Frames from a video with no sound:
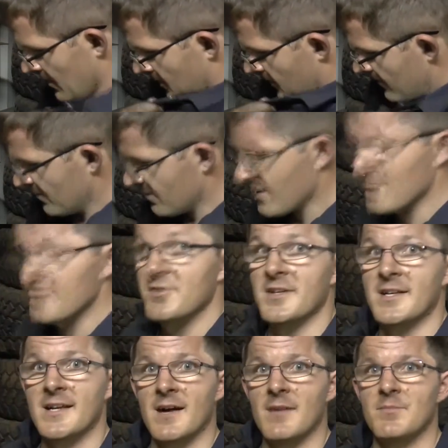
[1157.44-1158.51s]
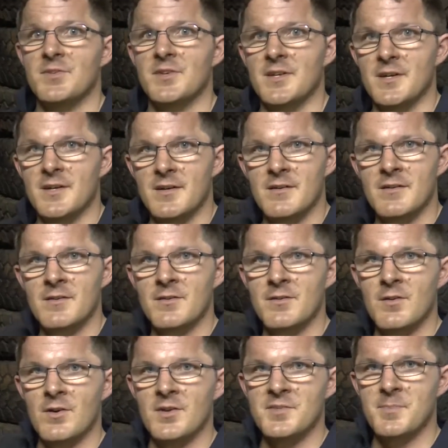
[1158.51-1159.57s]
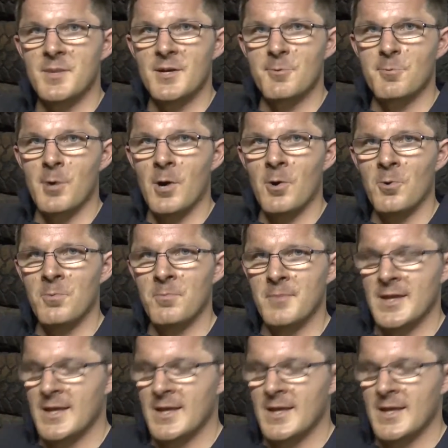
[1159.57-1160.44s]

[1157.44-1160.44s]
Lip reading: And this actually comes in a nice big roll,